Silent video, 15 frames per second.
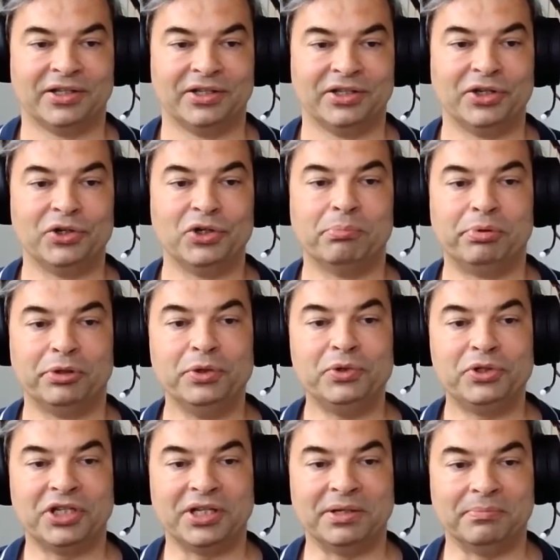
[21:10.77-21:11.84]
your blue
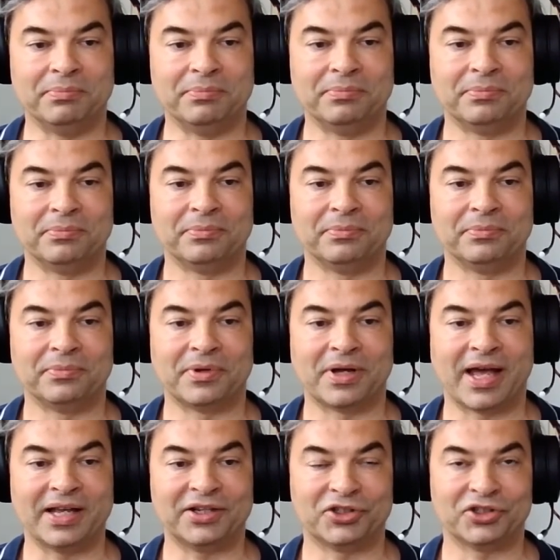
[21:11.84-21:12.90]
team
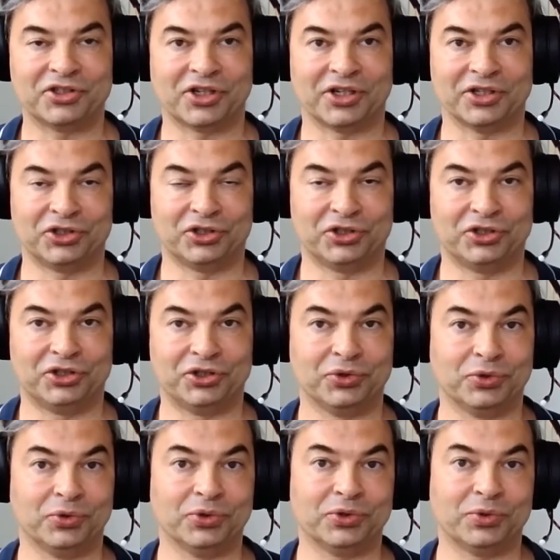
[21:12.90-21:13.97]
exercise should
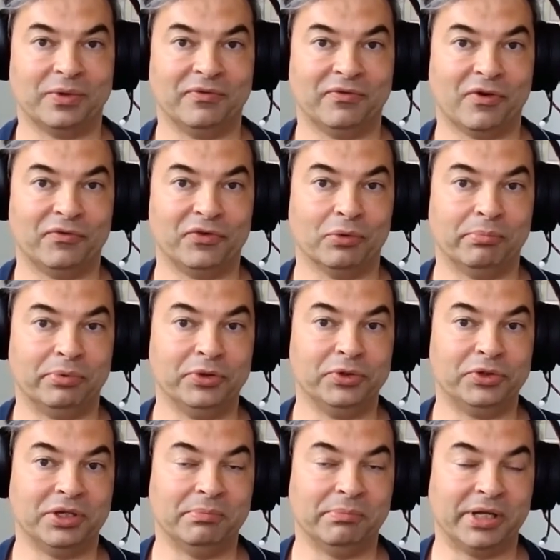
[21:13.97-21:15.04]
also involve your blue
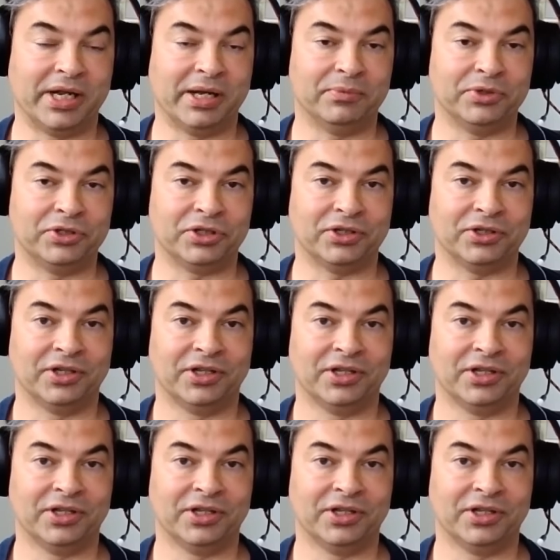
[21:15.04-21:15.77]
team being able to